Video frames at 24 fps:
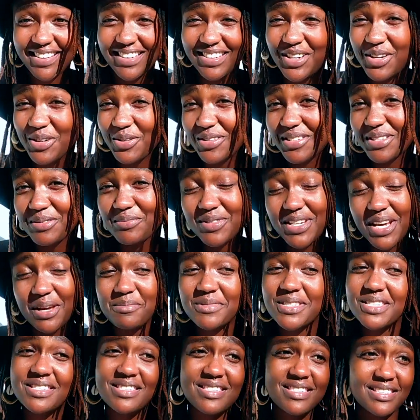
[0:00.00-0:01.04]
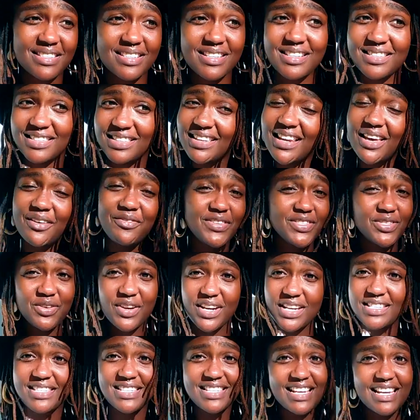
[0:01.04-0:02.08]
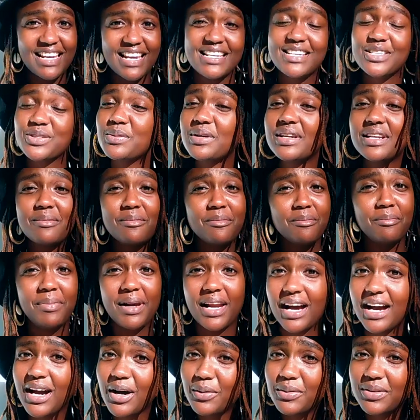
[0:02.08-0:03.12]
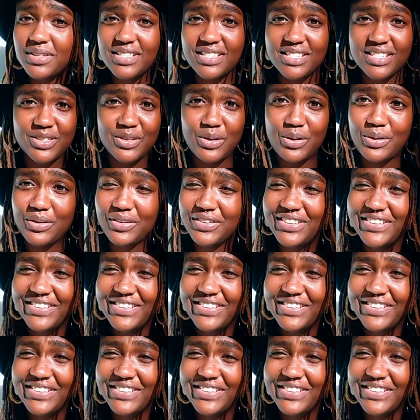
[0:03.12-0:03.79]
You know, sometimes life is crazy and I just want to black out, you know.